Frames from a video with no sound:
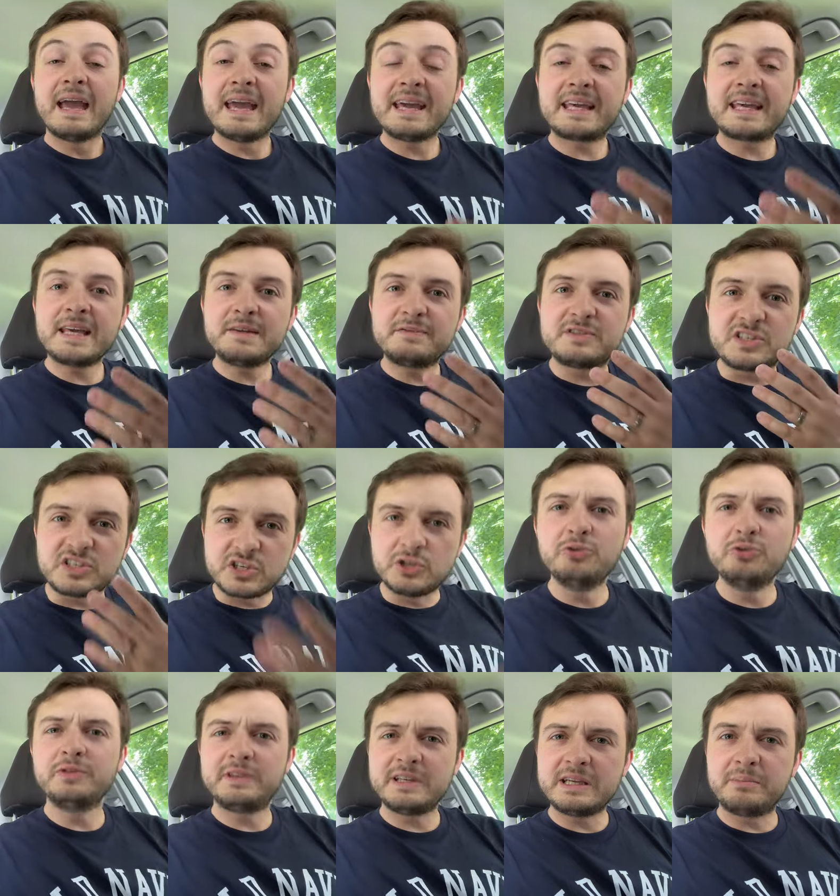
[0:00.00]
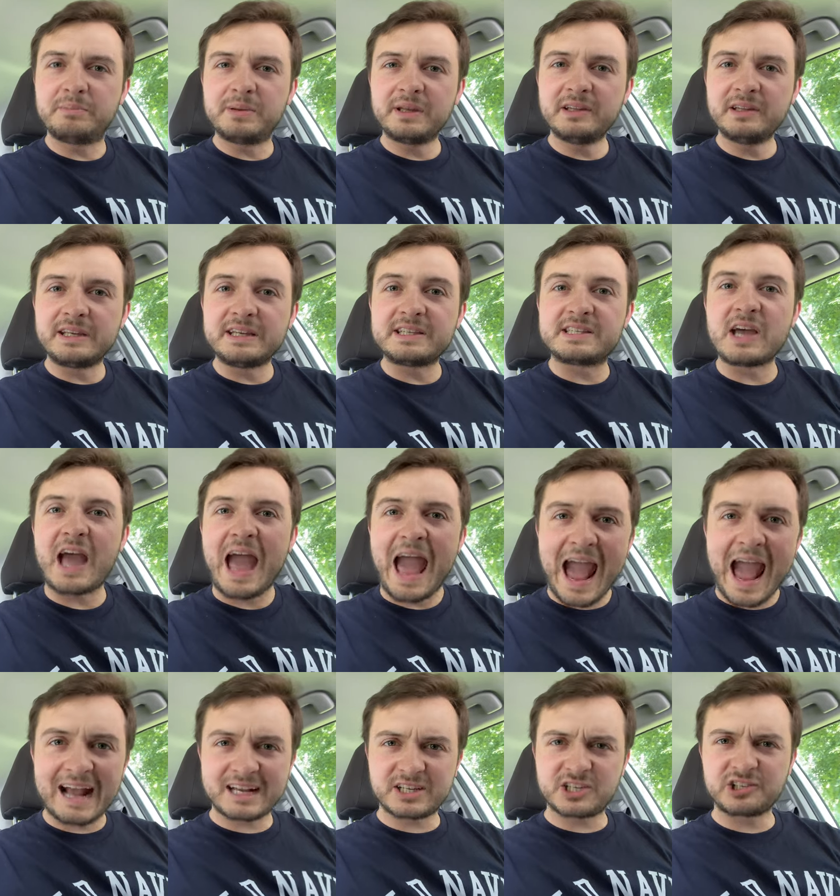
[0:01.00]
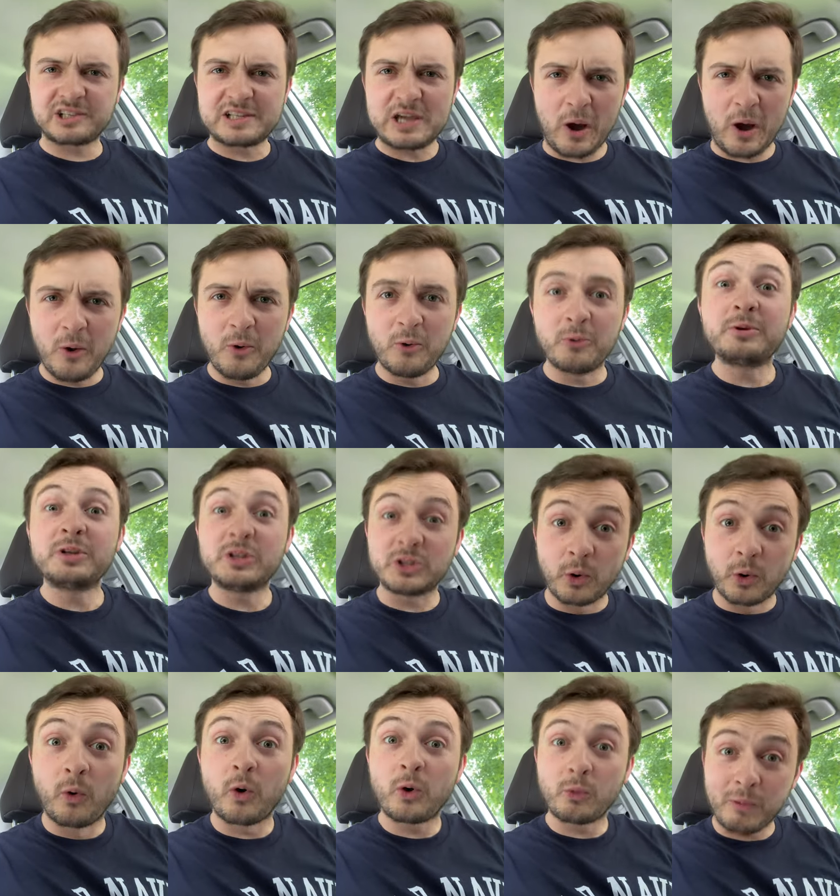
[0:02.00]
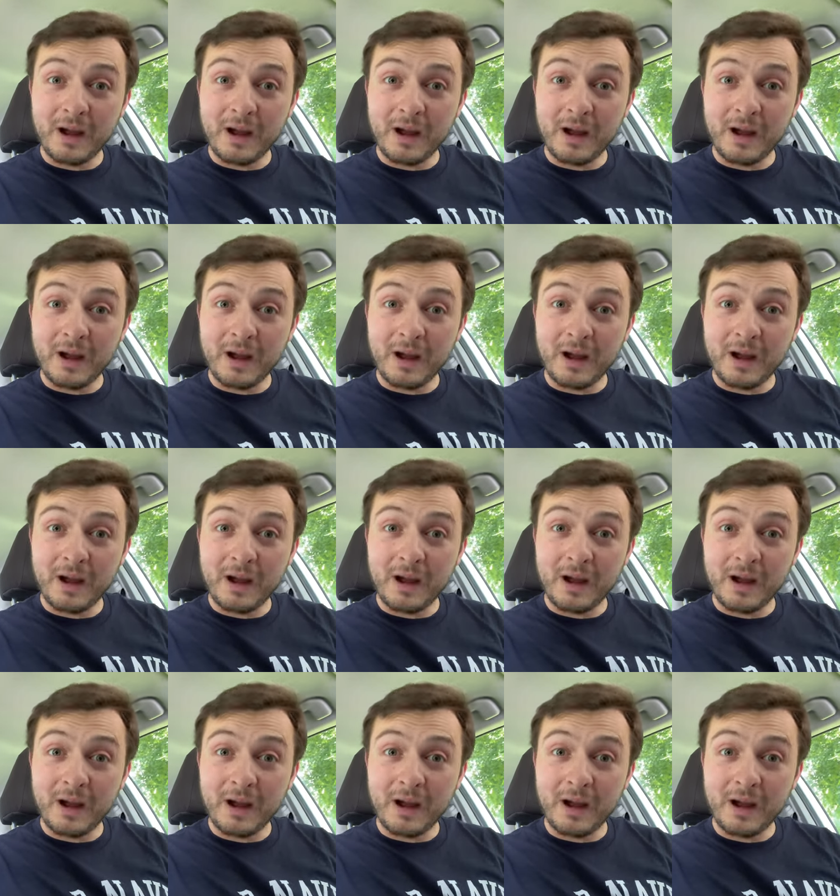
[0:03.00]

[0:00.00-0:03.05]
It gives you the ability to actually own your